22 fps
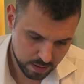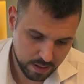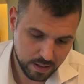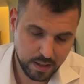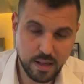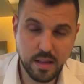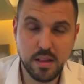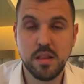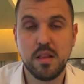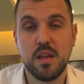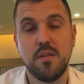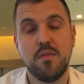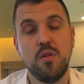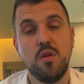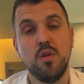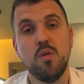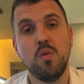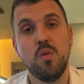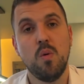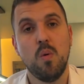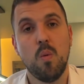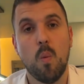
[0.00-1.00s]

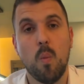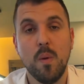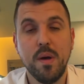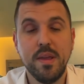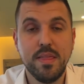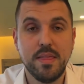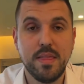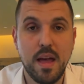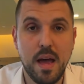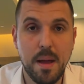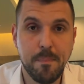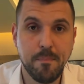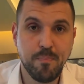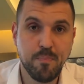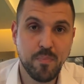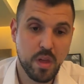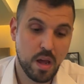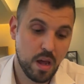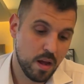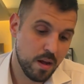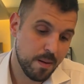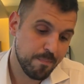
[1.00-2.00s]
interview with
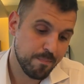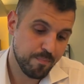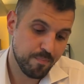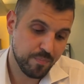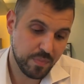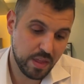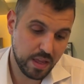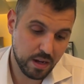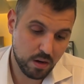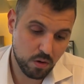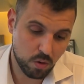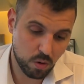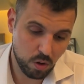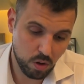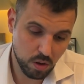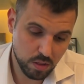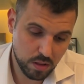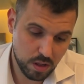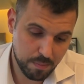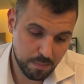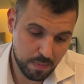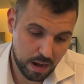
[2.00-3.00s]
them. They
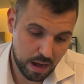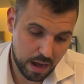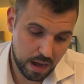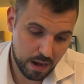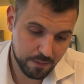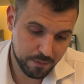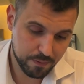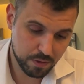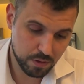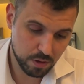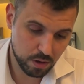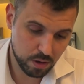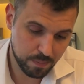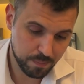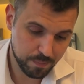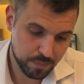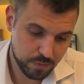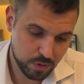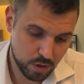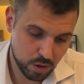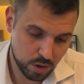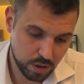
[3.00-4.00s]
call them after
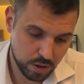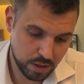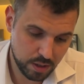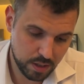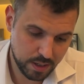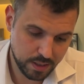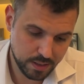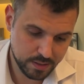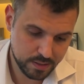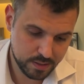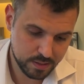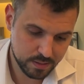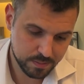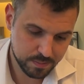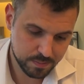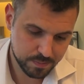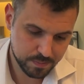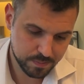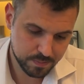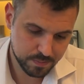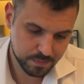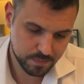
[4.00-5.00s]
30 days.
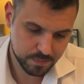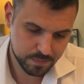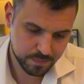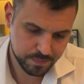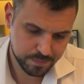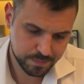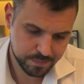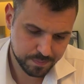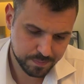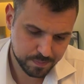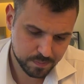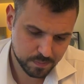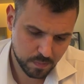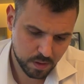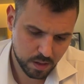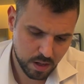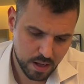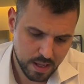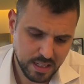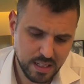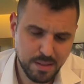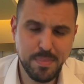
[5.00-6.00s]

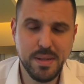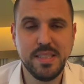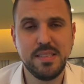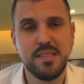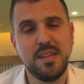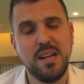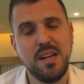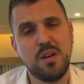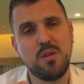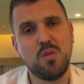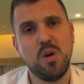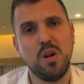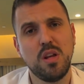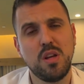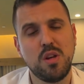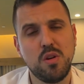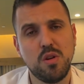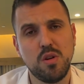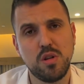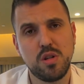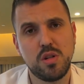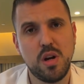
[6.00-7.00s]
You're basically
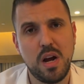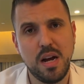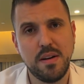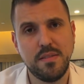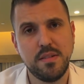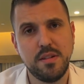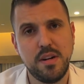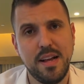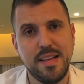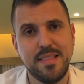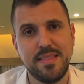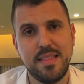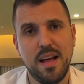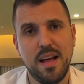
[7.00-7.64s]
calling your driver and